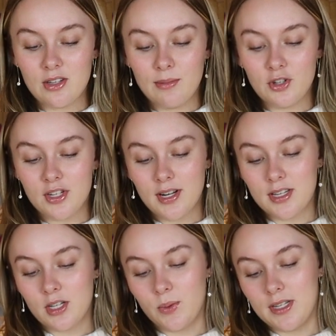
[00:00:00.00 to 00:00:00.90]
So I'm just gonna
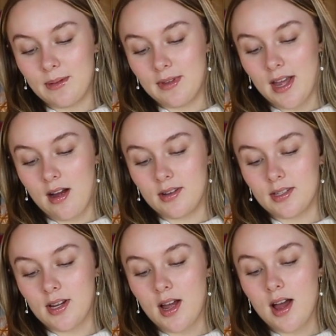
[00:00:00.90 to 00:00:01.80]
squeeze some of that on
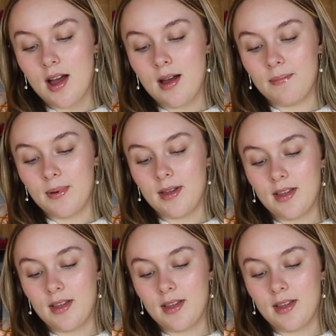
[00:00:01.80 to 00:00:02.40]
top.